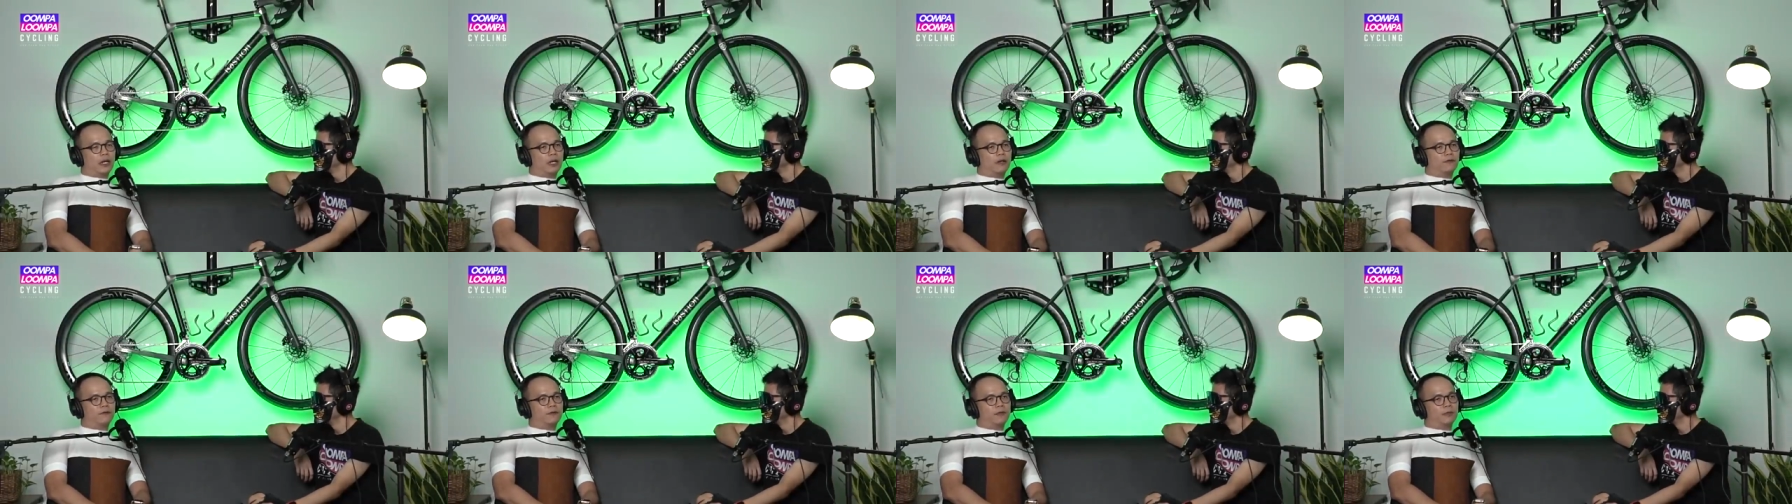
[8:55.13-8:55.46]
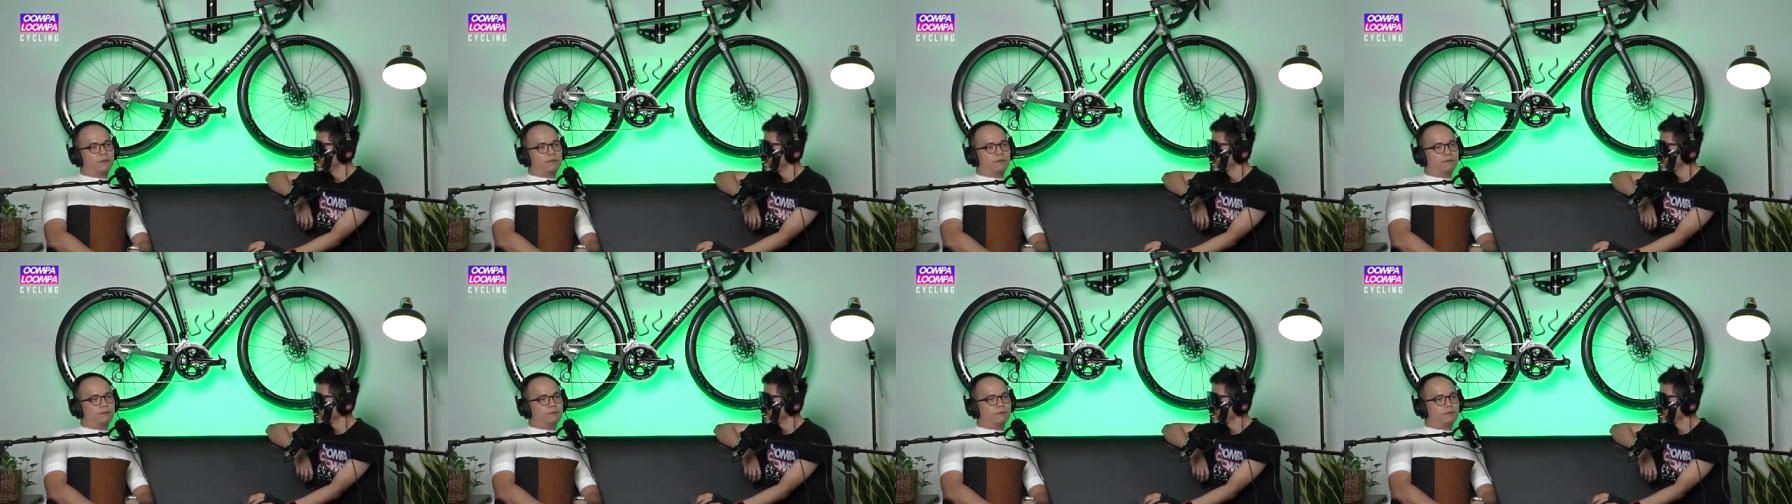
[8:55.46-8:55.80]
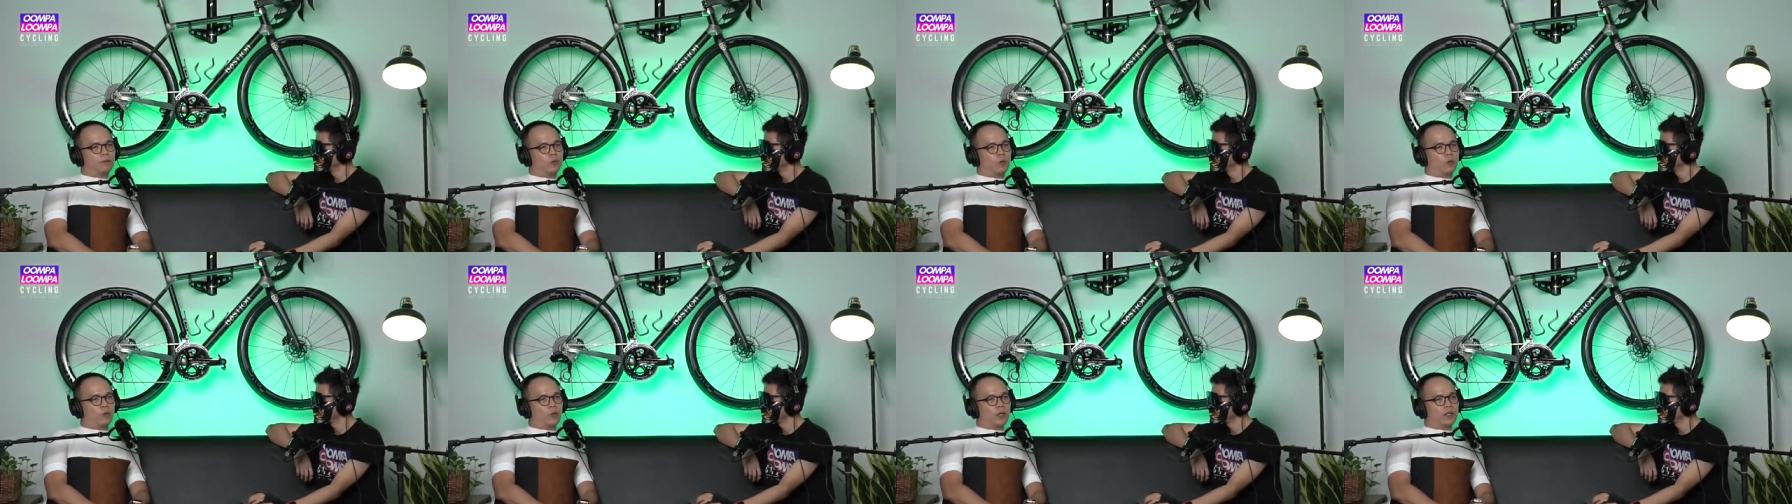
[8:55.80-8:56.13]
ever
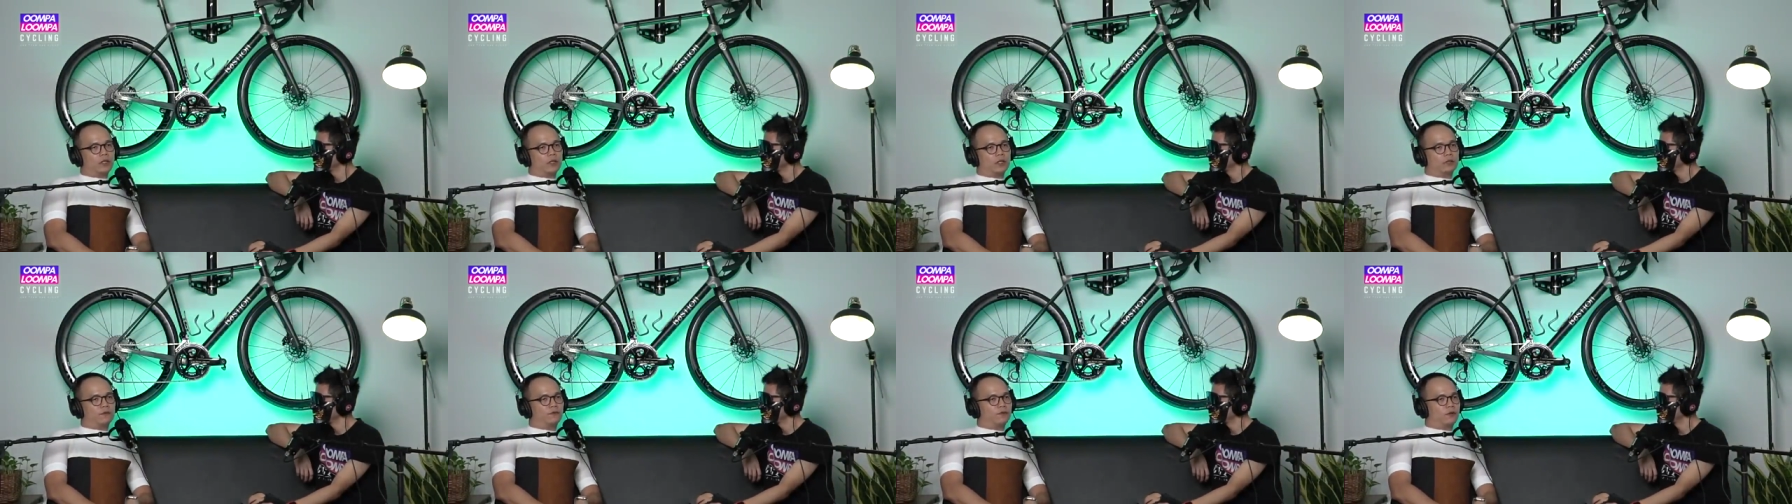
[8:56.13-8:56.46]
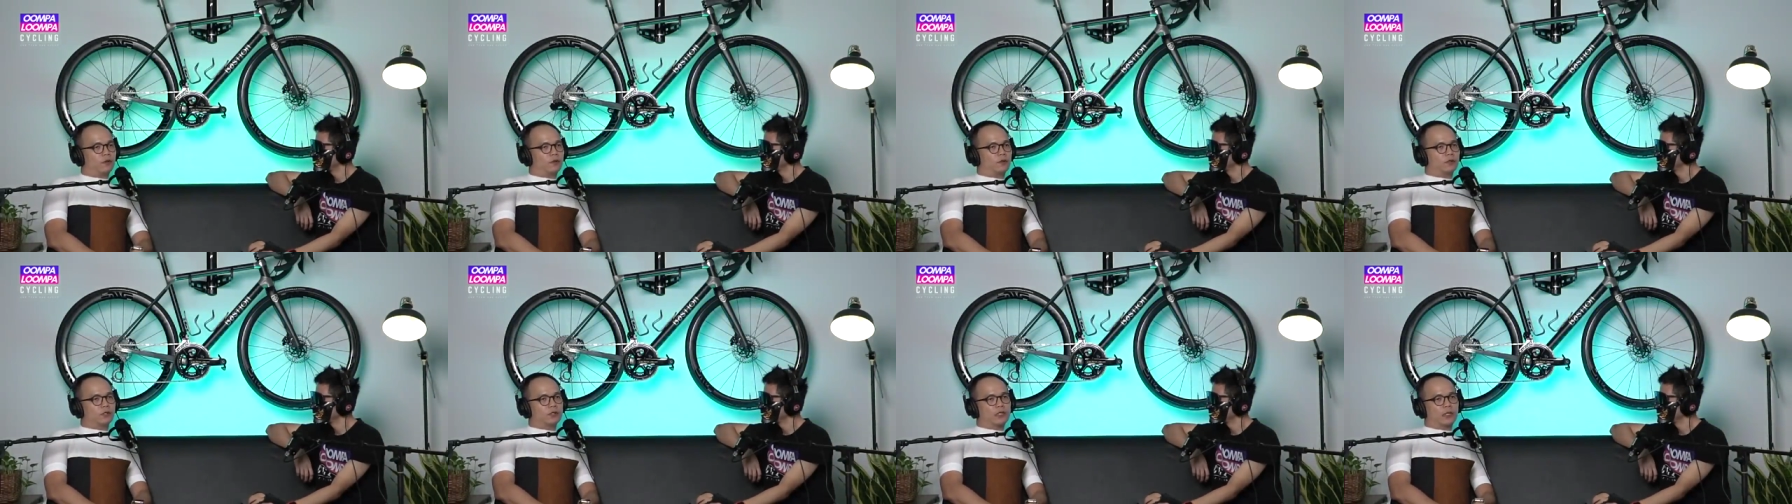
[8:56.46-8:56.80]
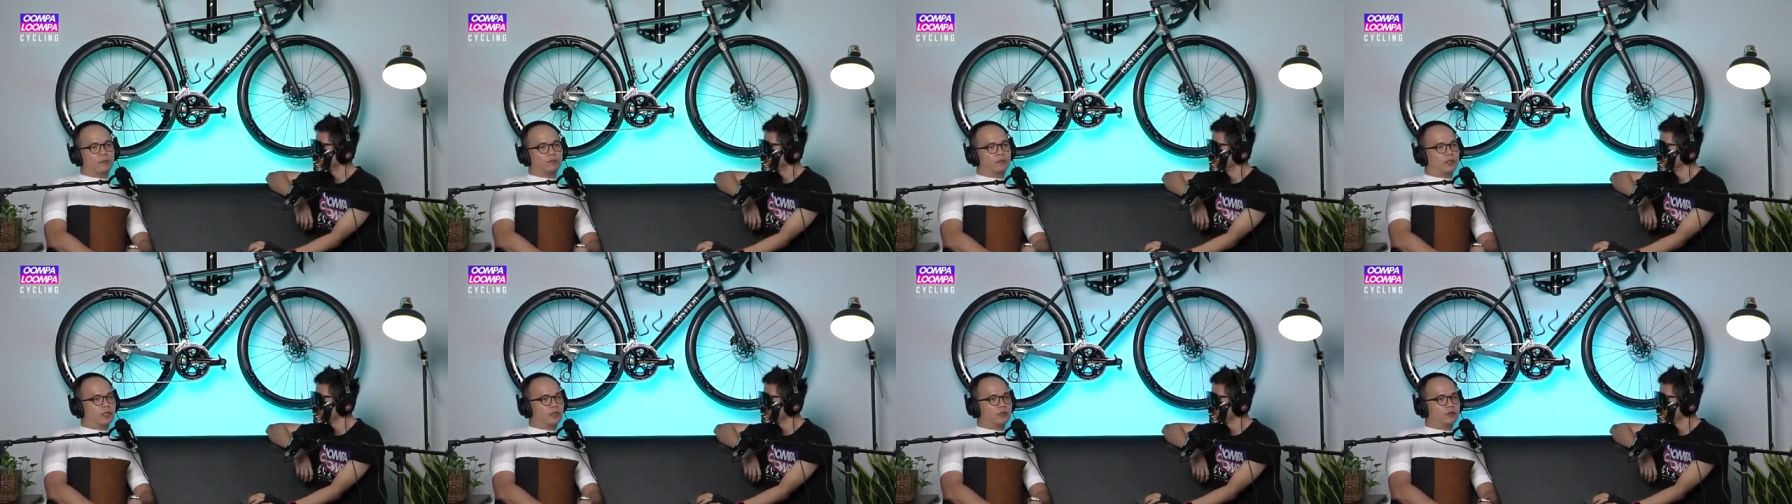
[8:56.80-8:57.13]
waited for
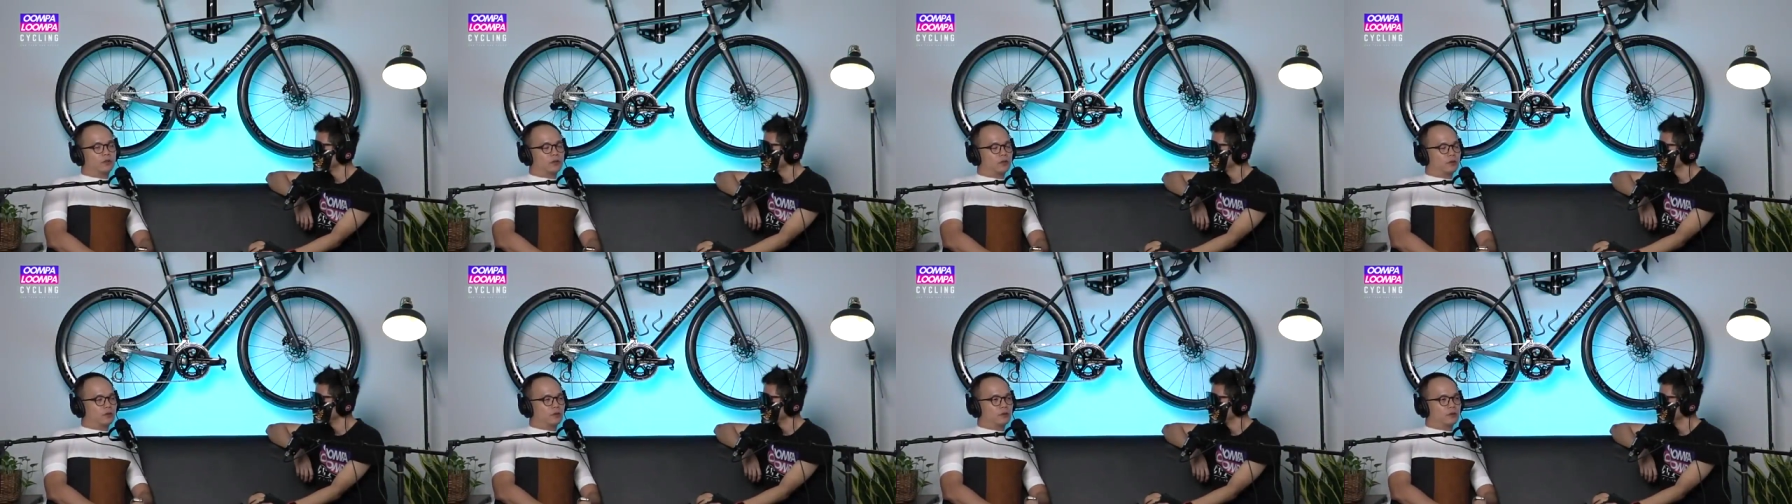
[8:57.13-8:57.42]
something.